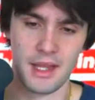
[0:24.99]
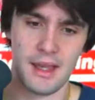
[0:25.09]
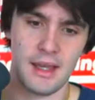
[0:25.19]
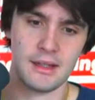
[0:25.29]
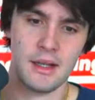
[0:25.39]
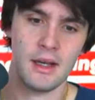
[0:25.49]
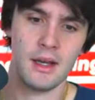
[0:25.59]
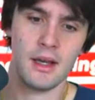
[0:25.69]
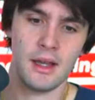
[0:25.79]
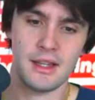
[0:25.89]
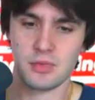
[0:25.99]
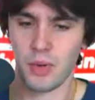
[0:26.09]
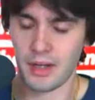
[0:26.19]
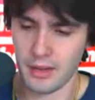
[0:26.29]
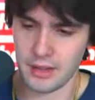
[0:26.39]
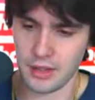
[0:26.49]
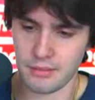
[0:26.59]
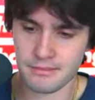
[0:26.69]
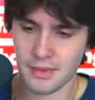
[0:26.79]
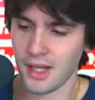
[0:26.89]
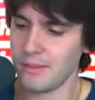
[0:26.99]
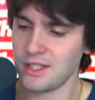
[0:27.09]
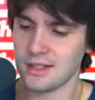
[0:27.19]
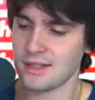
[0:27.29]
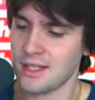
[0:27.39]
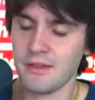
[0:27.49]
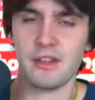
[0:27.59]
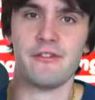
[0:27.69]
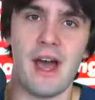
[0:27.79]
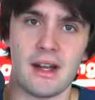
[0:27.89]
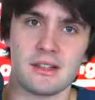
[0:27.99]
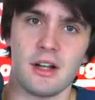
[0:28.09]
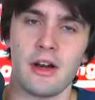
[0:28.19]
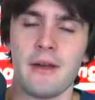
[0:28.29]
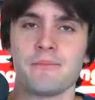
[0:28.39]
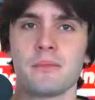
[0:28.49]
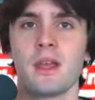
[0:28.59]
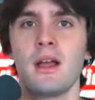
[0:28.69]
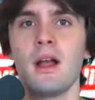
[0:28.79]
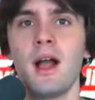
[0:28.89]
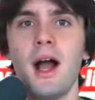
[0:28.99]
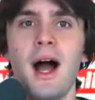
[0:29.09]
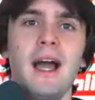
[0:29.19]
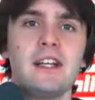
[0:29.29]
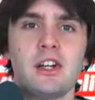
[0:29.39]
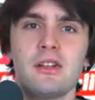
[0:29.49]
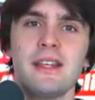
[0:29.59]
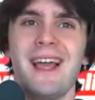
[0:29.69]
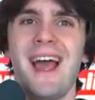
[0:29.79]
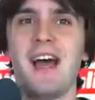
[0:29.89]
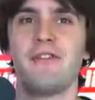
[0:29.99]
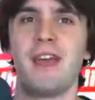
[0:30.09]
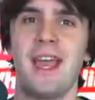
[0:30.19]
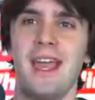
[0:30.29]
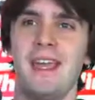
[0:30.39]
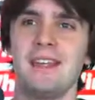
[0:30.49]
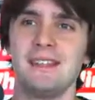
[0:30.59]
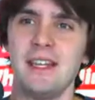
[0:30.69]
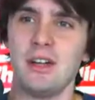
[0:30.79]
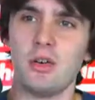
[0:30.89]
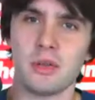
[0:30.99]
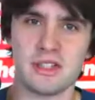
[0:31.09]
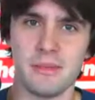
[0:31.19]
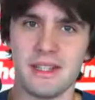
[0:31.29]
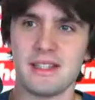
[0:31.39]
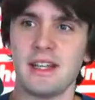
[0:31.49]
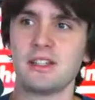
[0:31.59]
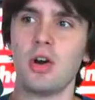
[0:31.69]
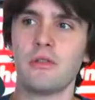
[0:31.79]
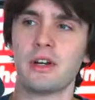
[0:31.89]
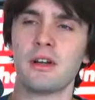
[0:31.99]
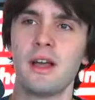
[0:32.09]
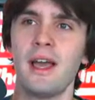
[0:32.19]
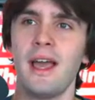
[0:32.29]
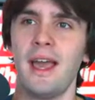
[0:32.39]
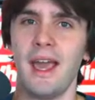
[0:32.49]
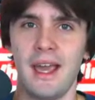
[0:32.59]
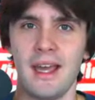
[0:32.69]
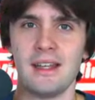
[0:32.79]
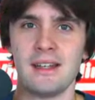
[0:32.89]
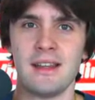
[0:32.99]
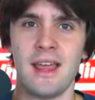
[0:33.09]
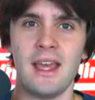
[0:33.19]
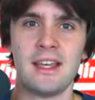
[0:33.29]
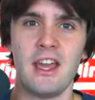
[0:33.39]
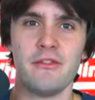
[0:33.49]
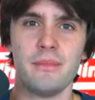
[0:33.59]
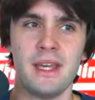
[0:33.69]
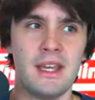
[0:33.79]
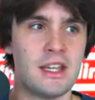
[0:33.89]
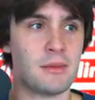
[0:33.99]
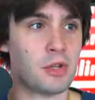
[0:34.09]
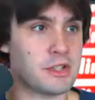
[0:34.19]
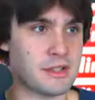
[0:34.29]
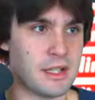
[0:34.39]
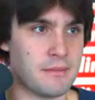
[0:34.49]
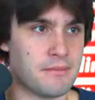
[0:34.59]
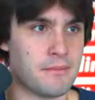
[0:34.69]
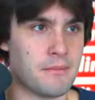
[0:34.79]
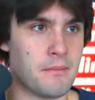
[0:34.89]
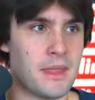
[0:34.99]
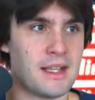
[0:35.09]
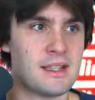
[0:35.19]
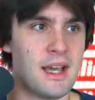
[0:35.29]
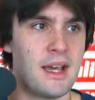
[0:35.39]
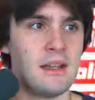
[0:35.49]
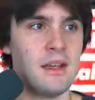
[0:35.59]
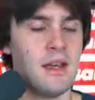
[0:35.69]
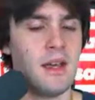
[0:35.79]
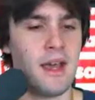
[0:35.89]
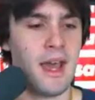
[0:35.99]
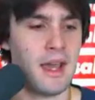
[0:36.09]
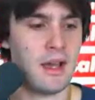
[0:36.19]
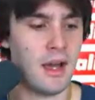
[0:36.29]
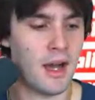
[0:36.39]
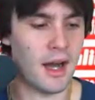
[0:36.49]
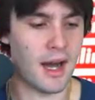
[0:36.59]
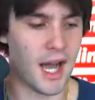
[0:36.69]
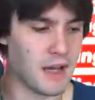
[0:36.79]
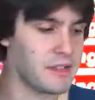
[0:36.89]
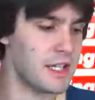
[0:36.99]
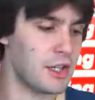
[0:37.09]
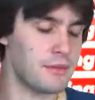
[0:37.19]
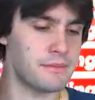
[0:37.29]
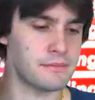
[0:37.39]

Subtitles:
And this is what I'm going to do. Let me just give you the facts. All right. I currently have a deal where somebody sent over and they gave me an emergency. They said, hey, I have a deal.